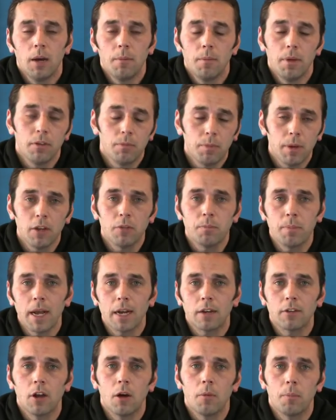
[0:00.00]
is
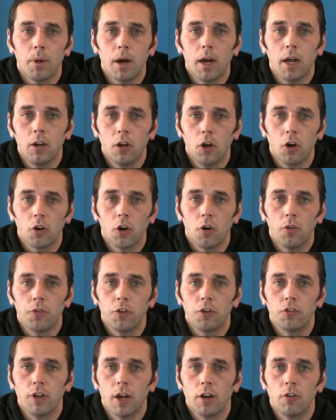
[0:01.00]
backed up by a lot of
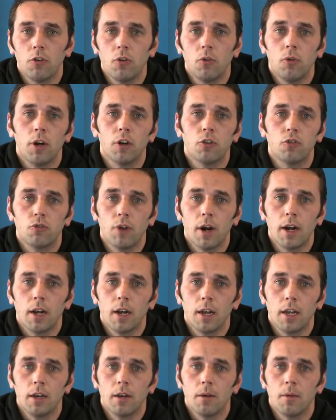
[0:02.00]
the general
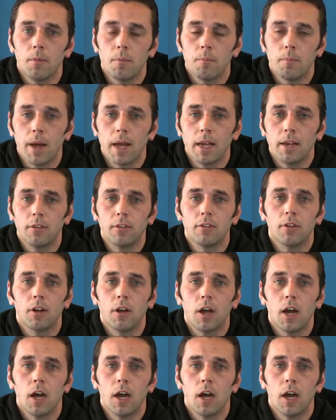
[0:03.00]
adrenaline-based,